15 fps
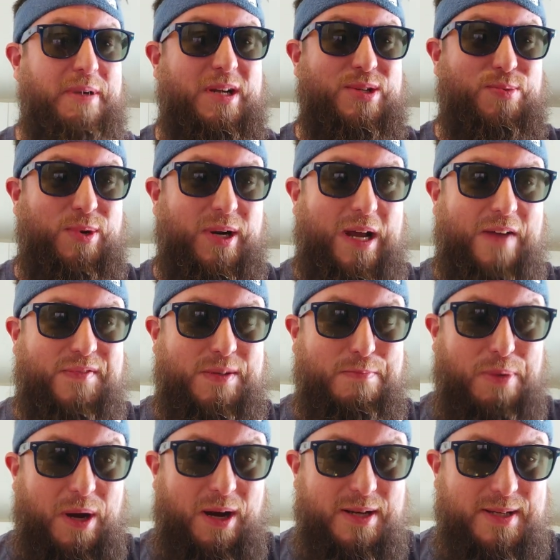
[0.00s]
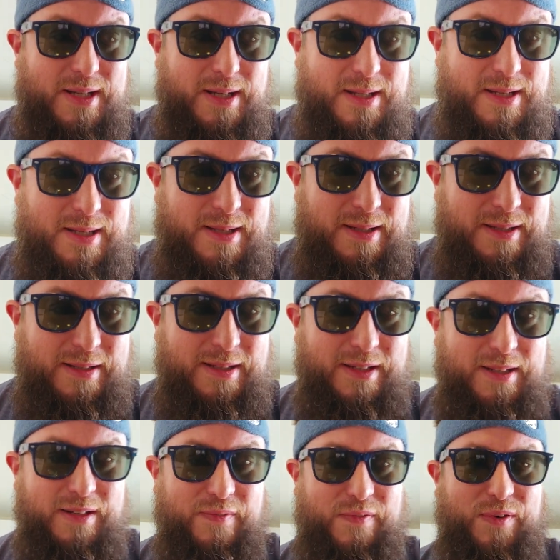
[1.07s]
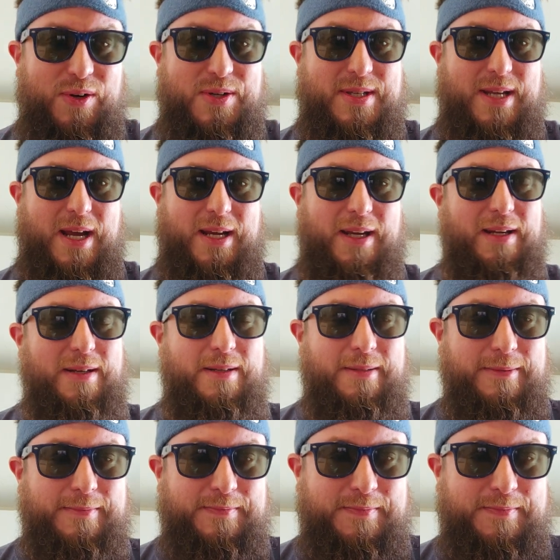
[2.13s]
because we're going to have to pause this for a second